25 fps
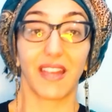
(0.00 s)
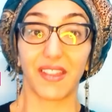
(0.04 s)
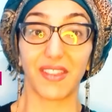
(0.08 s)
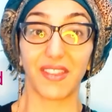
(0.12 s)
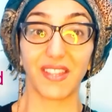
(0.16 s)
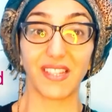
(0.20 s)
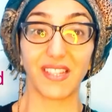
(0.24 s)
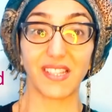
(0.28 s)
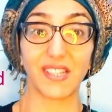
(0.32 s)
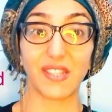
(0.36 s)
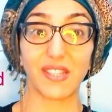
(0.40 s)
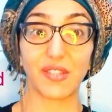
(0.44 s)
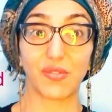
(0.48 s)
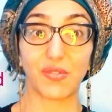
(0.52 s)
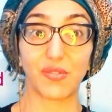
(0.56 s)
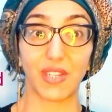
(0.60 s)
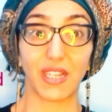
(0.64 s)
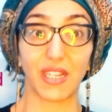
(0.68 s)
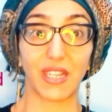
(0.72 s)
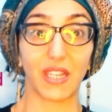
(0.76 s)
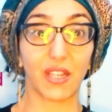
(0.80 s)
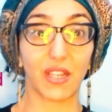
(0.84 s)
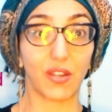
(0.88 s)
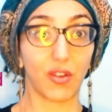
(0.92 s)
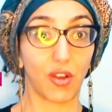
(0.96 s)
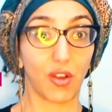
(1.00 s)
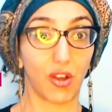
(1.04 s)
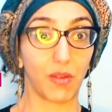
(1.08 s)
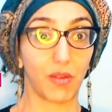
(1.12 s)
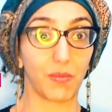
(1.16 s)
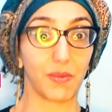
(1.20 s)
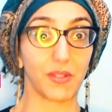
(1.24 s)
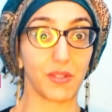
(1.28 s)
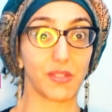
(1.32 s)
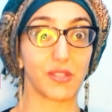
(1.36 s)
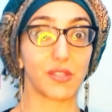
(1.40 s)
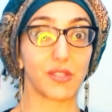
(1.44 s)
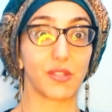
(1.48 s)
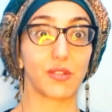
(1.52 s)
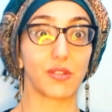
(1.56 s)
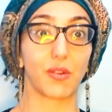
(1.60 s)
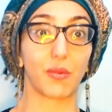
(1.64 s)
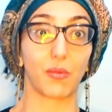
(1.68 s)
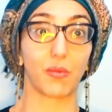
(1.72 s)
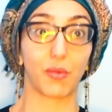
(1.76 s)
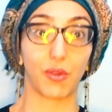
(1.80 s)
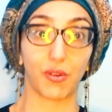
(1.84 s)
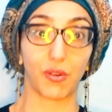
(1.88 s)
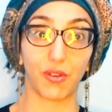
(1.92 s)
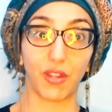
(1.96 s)
and this is really common, so
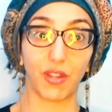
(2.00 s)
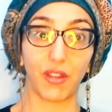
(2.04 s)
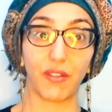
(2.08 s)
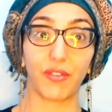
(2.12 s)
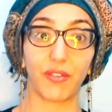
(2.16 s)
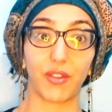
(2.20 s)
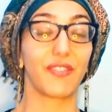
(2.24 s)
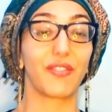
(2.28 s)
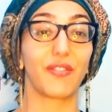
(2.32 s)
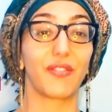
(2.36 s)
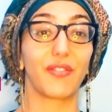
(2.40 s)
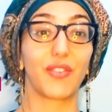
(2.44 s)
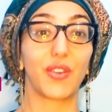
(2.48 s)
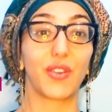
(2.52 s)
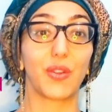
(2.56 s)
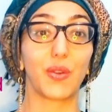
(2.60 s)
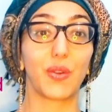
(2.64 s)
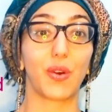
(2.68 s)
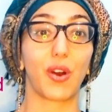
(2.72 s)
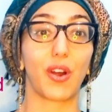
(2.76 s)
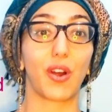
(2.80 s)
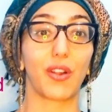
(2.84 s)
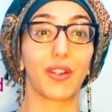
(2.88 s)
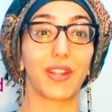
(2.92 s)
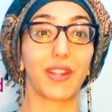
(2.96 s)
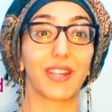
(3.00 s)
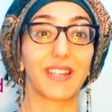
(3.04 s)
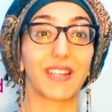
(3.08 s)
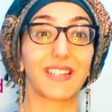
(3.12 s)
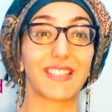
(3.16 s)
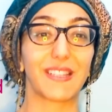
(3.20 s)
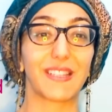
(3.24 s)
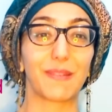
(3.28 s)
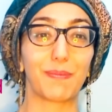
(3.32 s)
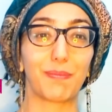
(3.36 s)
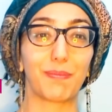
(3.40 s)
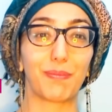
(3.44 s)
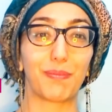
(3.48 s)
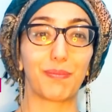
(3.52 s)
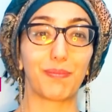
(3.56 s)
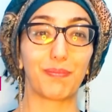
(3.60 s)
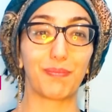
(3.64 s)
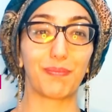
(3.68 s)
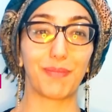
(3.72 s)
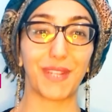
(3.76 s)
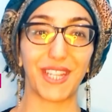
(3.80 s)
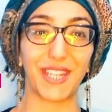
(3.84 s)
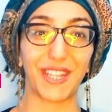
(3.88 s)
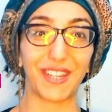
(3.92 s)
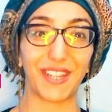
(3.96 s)
don't worry if you are
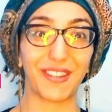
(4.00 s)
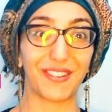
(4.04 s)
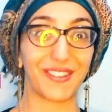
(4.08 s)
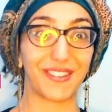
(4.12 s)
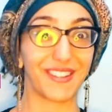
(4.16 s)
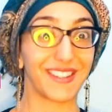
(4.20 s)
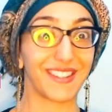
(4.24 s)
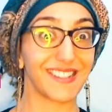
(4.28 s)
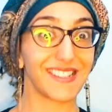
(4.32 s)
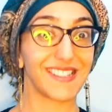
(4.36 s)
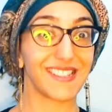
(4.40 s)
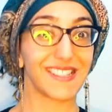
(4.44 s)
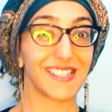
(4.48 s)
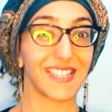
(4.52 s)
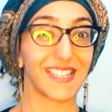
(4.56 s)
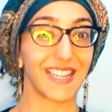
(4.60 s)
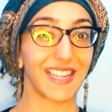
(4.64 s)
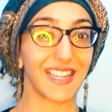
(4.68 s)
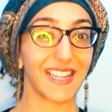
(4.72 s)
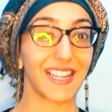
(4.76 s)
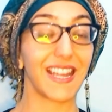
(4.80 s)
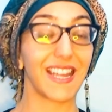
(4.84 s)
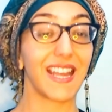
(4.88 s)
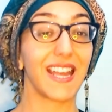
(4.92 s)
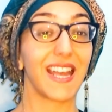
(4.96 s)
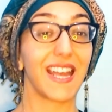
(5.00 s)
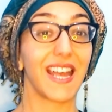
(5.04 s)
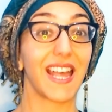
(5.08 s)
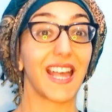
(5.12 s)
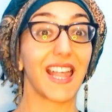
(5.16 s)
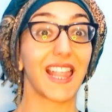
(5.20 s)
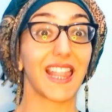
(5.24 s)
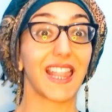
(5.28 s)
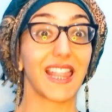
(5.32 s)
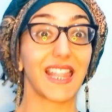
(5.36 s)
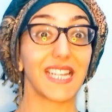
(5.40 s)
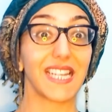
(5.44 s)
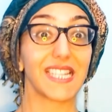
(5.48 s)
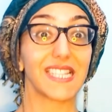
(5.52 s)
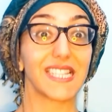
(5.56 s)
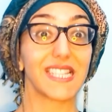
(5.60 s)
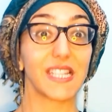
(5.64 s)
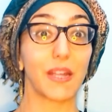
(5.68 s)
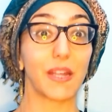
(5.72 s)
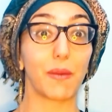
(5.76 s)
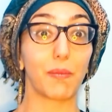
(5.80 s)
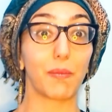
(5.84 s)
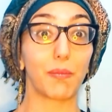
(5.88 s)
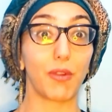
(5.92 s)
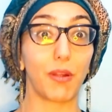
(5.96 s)
experiencing this
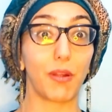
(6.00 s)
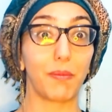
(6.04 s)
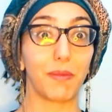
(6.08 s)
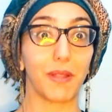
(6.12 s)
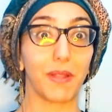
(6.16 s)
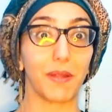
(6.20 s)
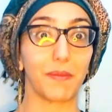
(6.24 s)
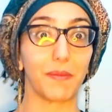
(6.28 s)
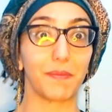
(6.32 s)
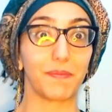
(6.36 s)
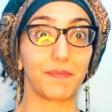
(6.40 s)
problem.